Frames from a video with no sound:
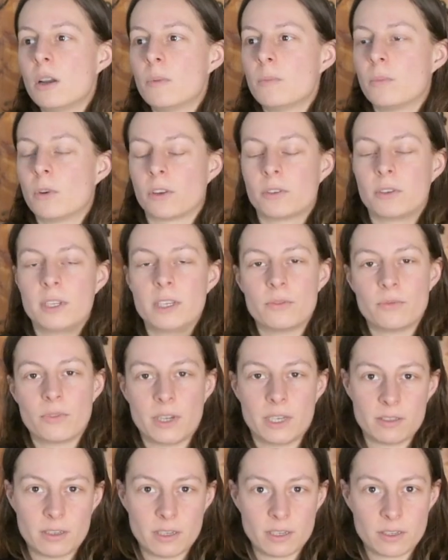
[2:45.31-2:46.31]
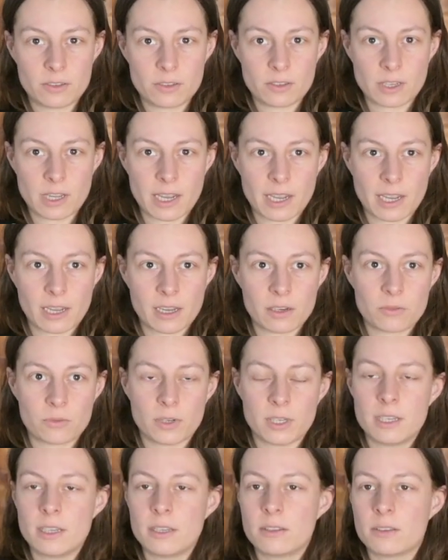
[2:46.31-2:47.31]
Bolognese fencing style,
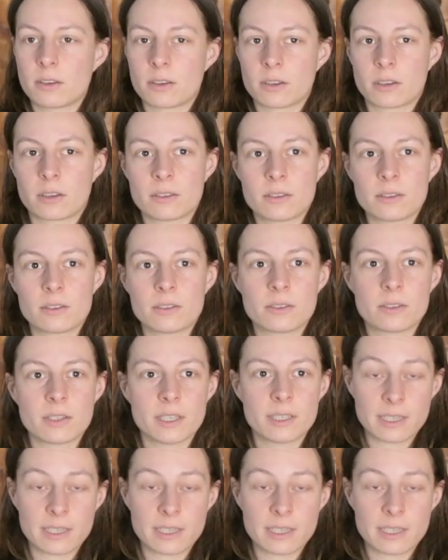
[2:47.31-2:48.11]
Renaissance,